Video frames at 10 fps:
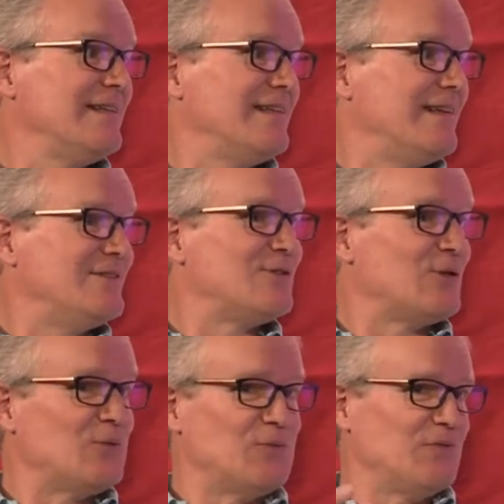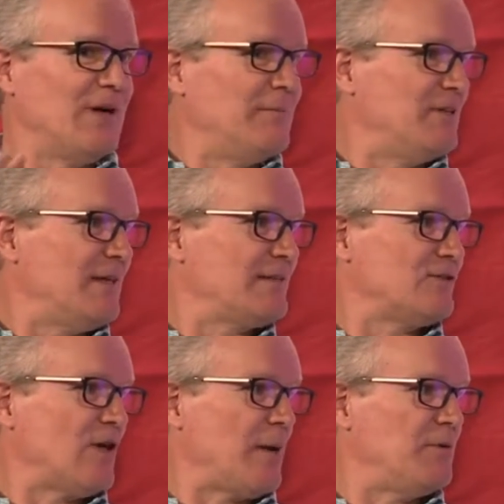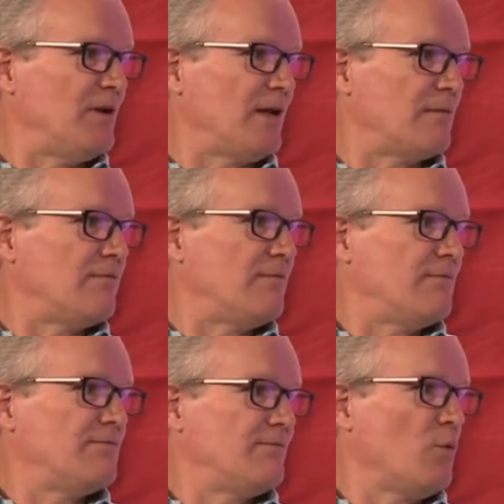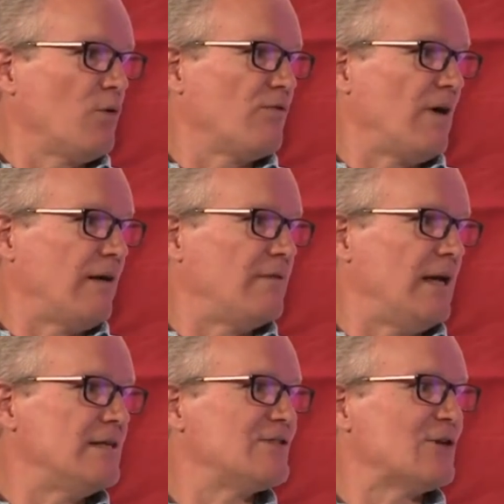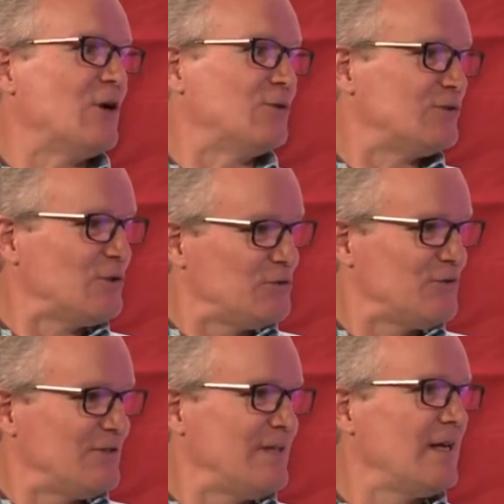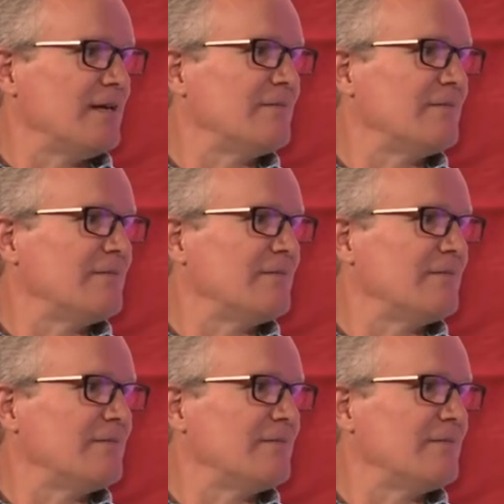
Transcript: And so, I mean, that just happened like 4 or 5 days ago. So, yeah.